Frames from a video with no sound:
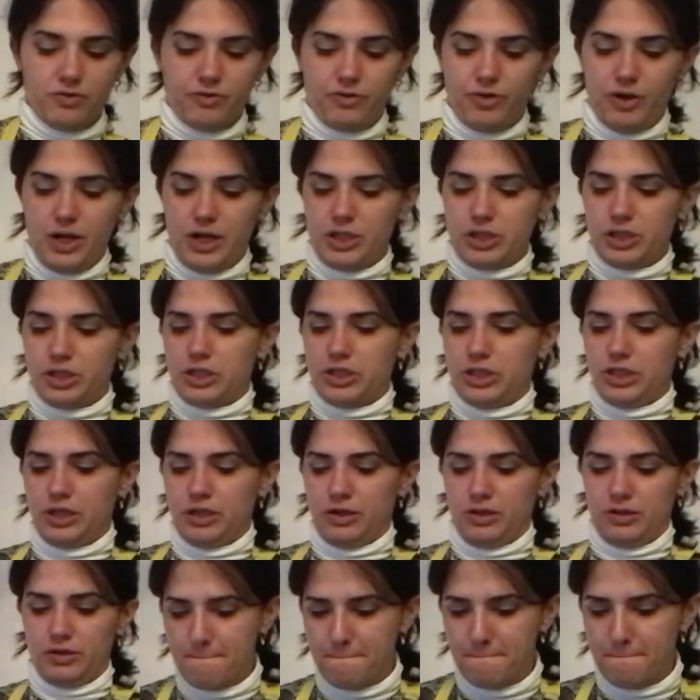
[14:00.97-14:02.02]
fresh dill.
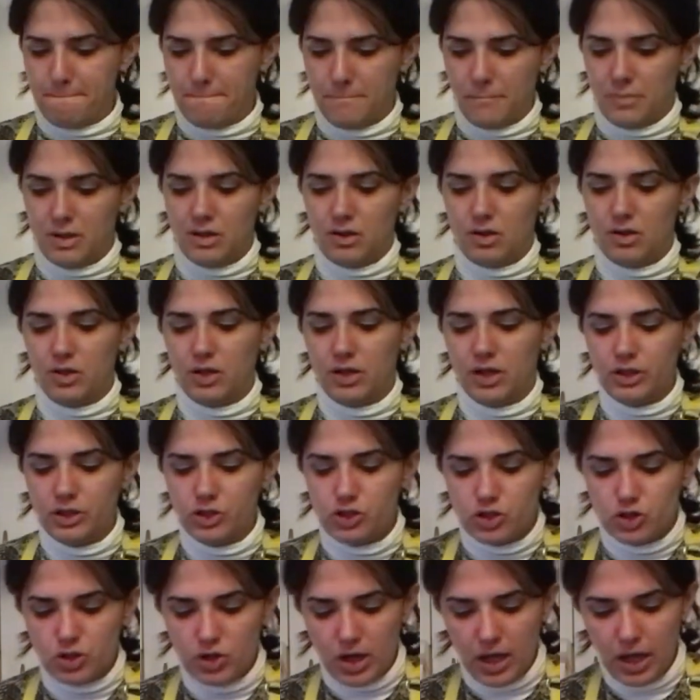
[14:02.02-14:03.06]
Let's
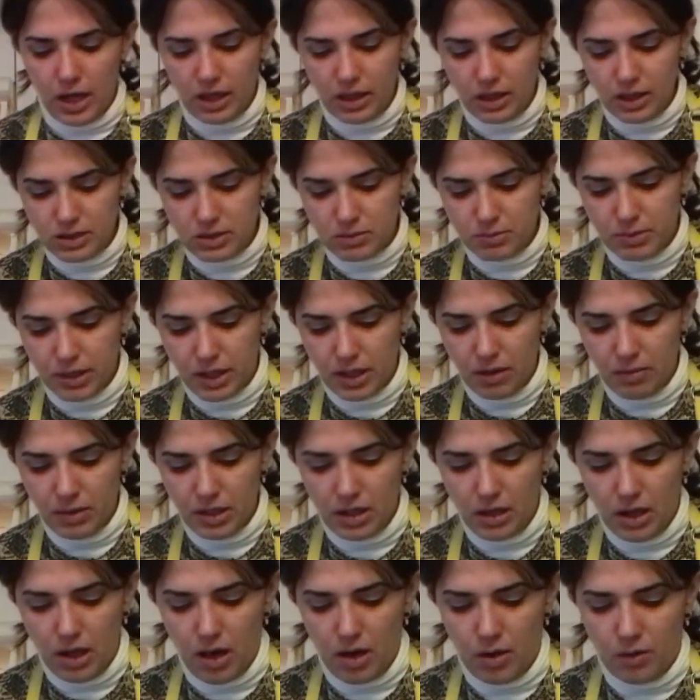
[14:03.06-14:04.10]
try this baby
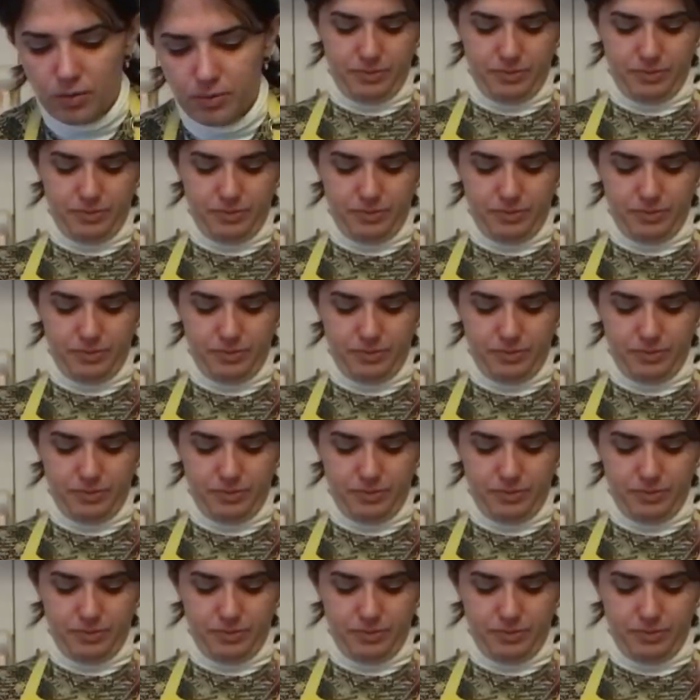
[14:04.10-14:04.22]
out.